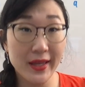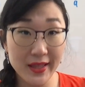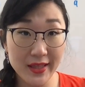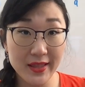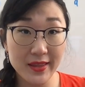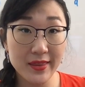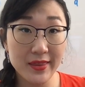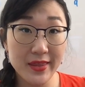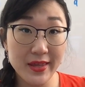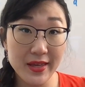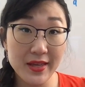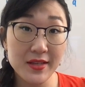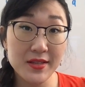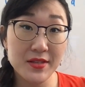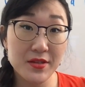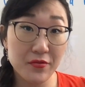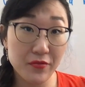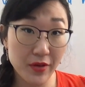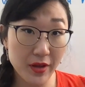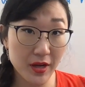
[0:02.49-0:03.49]
in
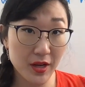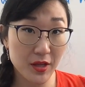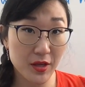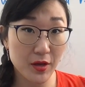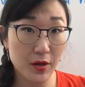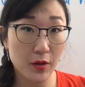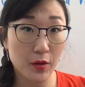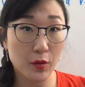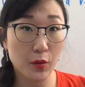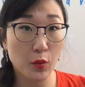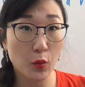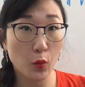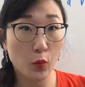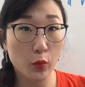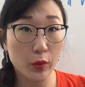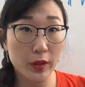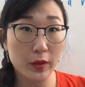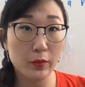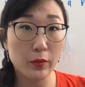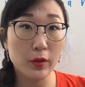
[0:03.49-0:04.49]
this video,
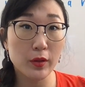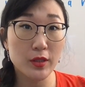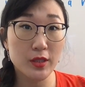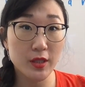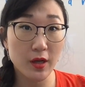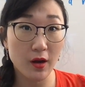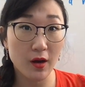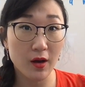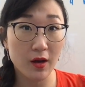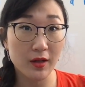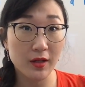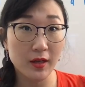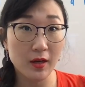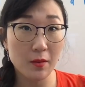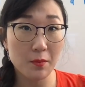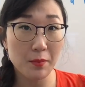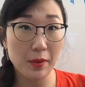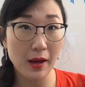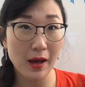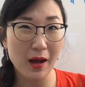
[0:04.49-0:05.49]
we will talk
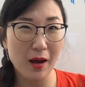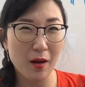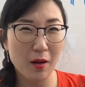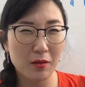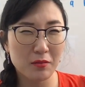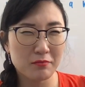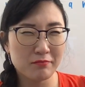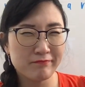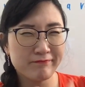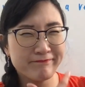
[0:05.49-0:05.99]
about